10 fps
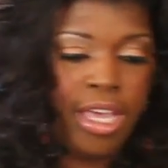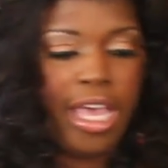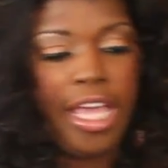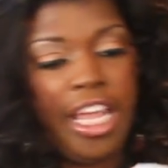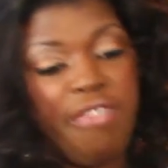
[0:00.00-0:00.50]

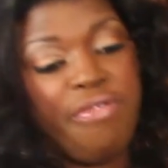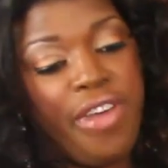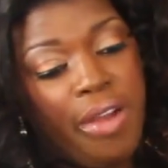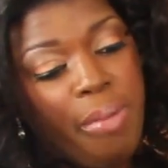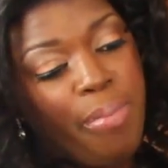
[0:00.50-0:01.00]
In a
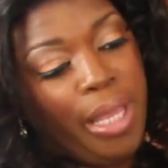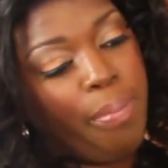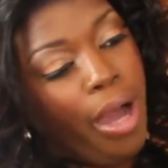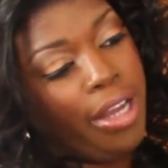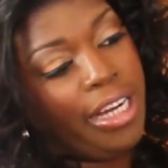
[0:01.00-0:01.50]
very big
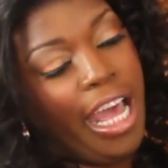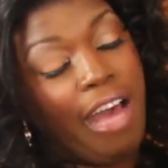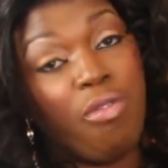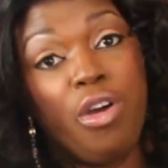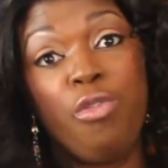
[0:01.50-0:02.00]
pot, and I
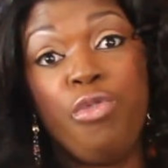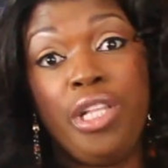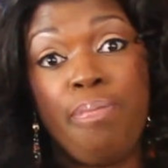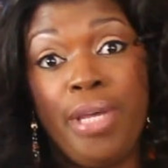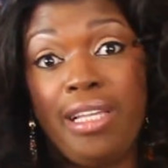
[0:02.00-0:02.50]
have a
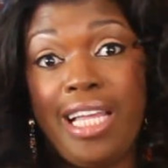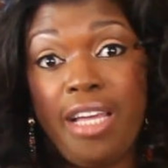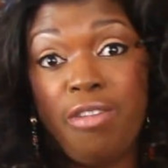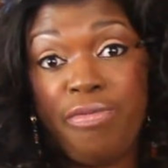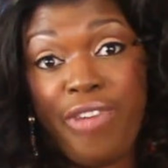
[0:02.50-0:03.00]
really big
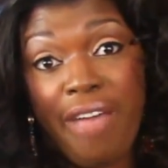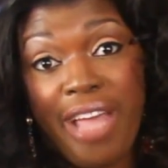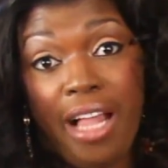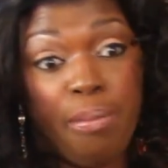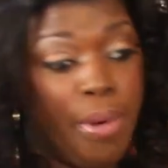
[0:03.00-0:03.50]

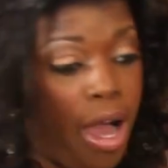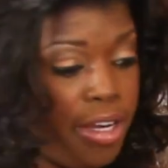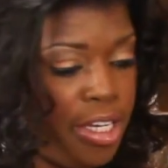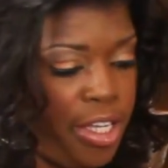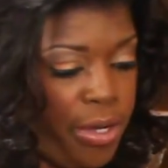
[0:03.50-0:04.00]
5-gallon
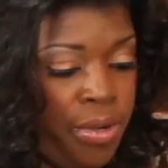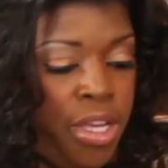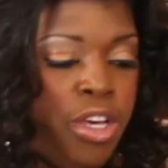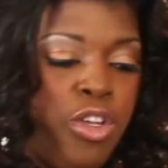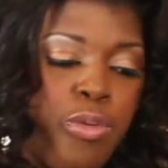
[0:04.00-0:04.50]
pot in here,
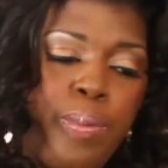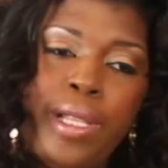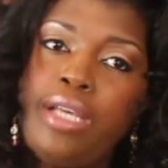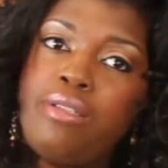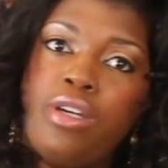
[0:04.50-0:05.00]
you
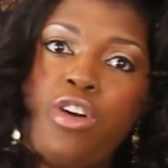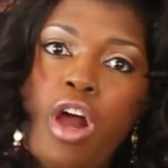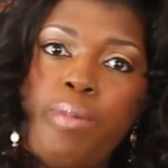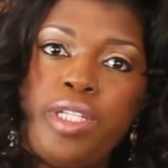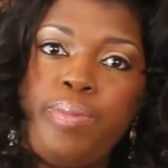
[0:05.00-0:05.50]
place a
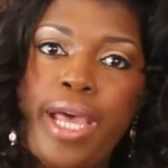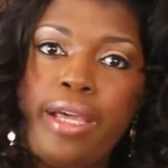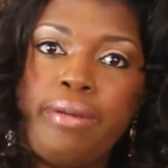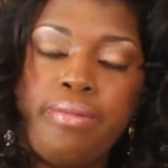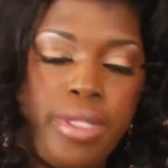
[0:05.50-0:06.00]
garbage
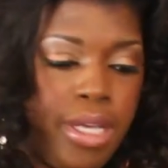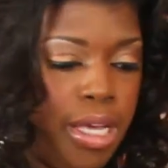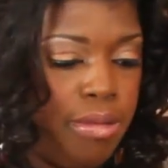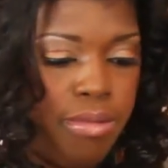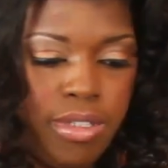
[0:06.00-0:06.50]
bag,
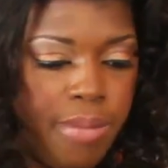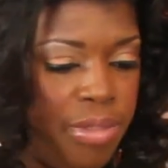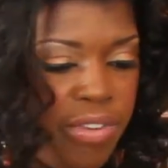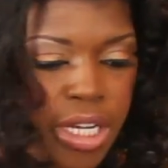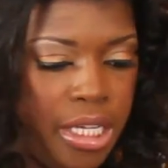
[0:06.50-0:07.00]
okay?
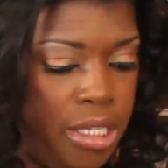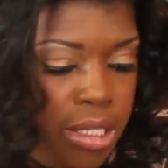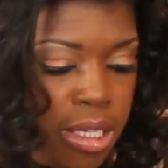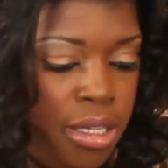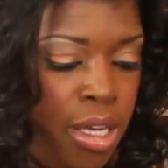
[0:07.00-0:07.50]
Something very
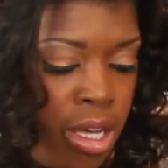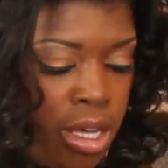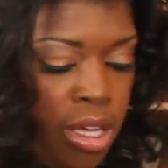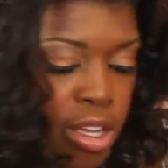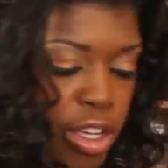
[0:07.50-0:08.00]
easy.
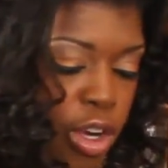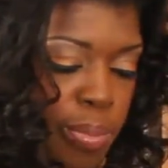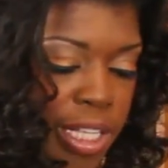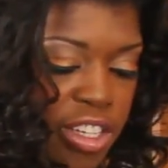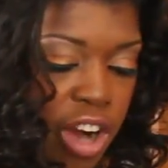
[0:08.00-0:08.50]
You're going to
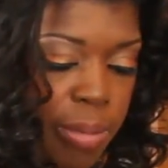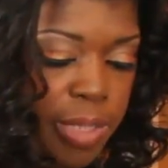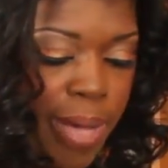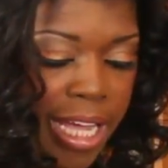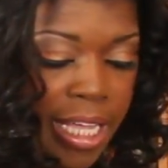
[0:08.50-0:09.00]
place a
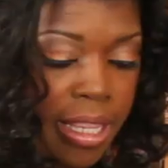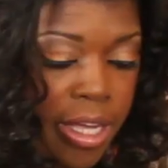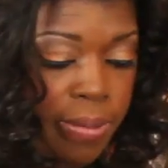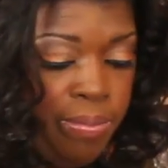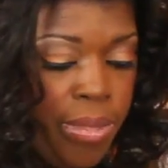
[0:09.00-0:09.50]
garbage bag in
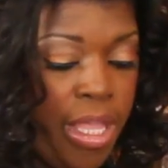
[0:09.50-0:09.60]
there,